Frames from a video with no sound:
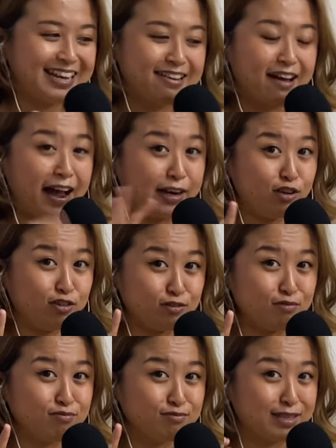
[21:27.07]
I
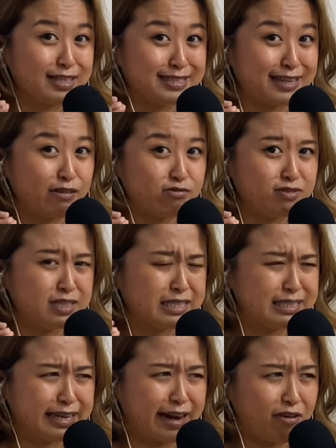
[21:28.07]
know this sounds
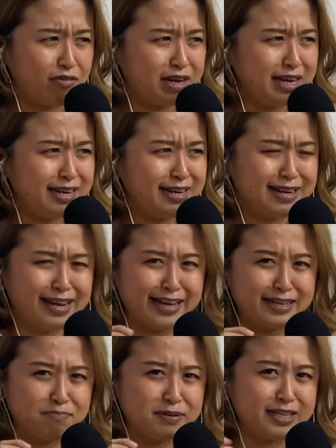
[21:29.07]
scary and
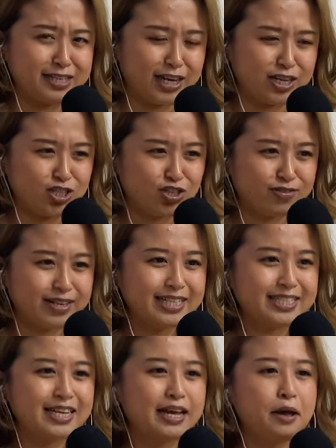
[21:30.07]
a bit
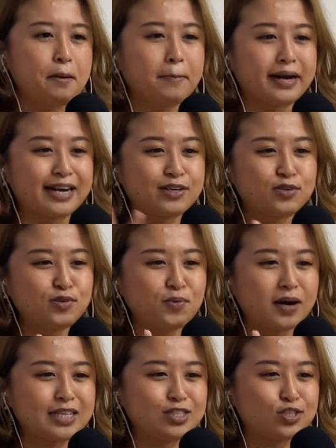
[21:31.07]
dangerous, but I do
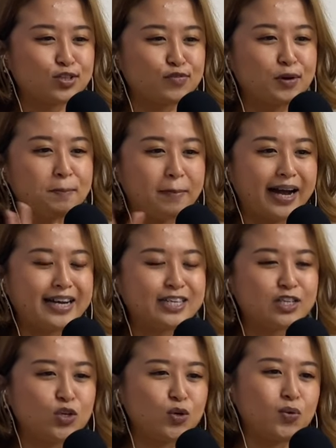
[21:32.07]
want to
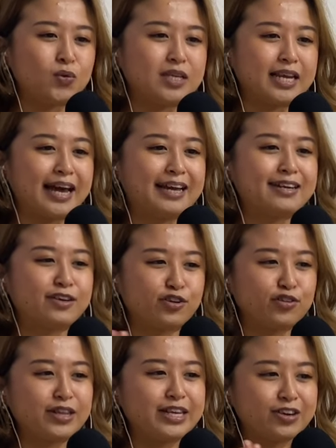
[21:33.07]
remind you that
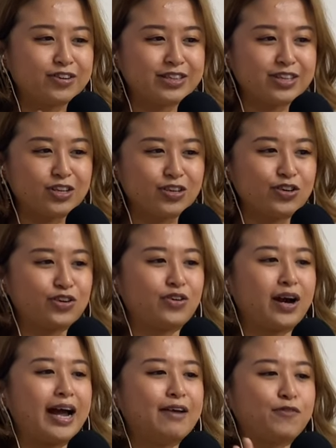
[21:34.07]
earlier in the year,
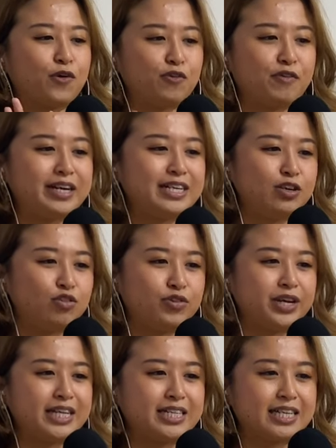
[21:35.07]
I have already
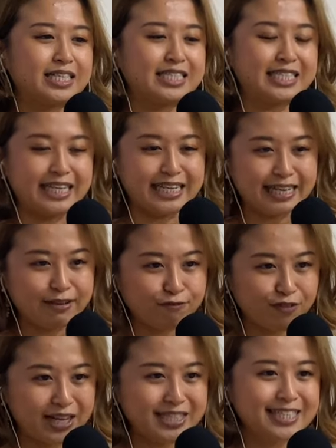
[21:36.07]
created sinking
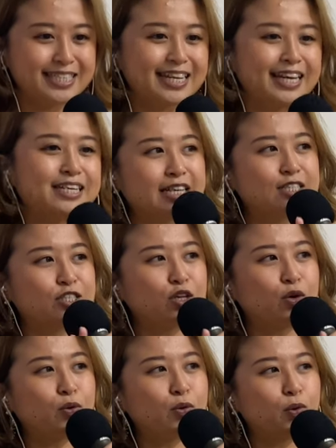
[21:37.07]
funds.
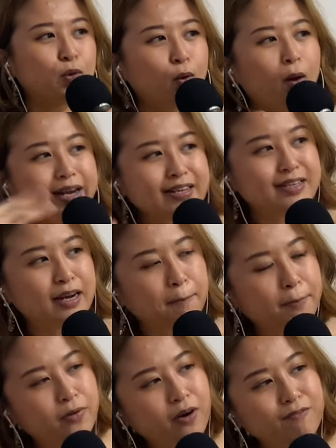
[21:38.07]
So quite a
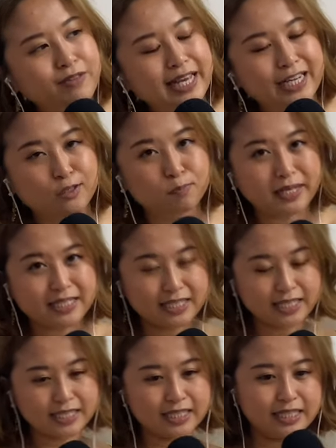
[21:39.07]
number of the
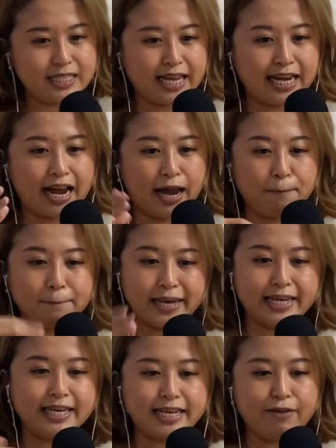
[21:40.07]
expenses that I'm
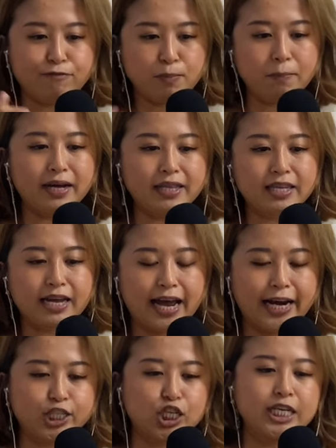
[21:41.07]
making every month
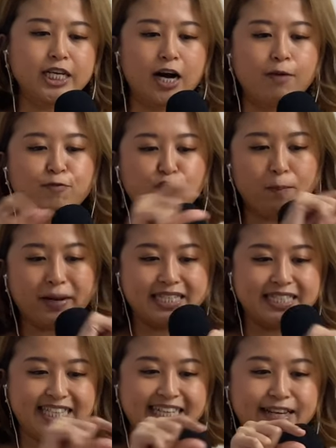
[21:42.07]
actually come from my
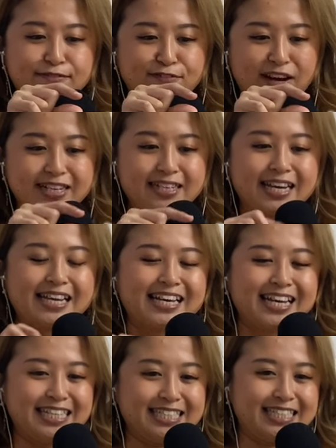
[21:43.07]
sinking fund
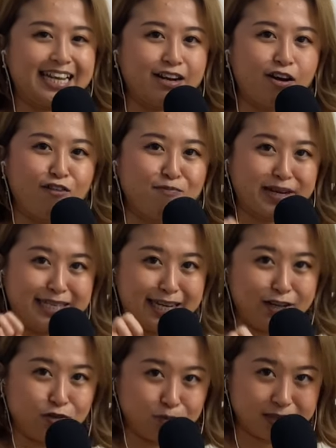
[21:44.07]
instead of my
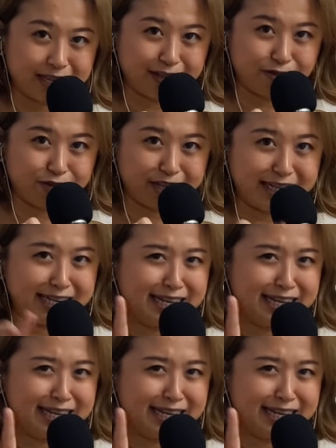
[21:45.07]
take-home salary.